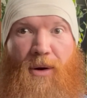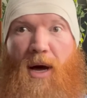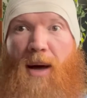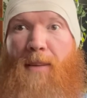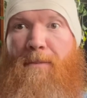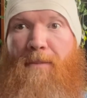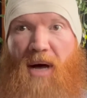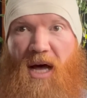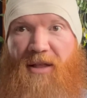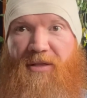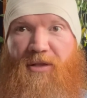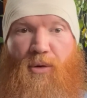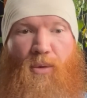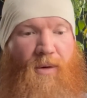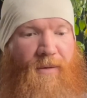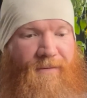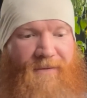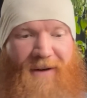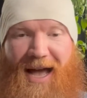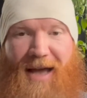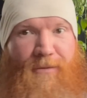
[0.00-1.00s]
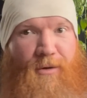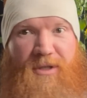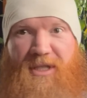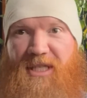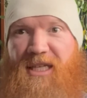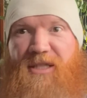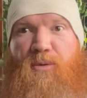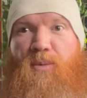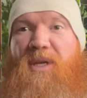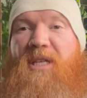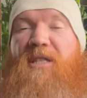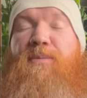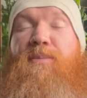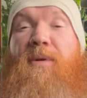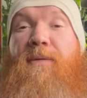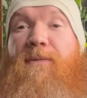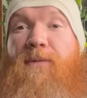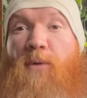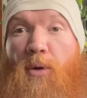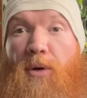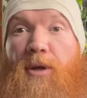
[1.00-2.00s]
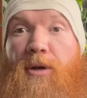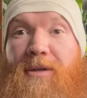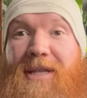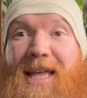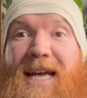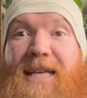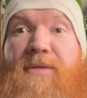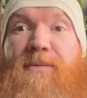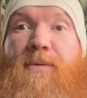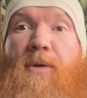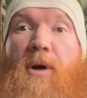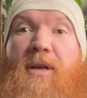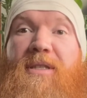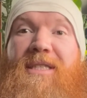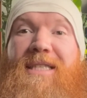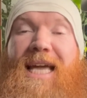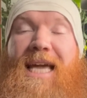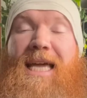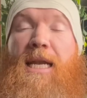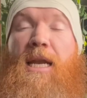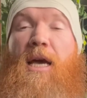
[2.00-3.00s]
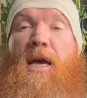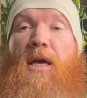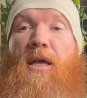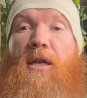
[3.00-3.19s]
a month or five or six weeks before your last frost date,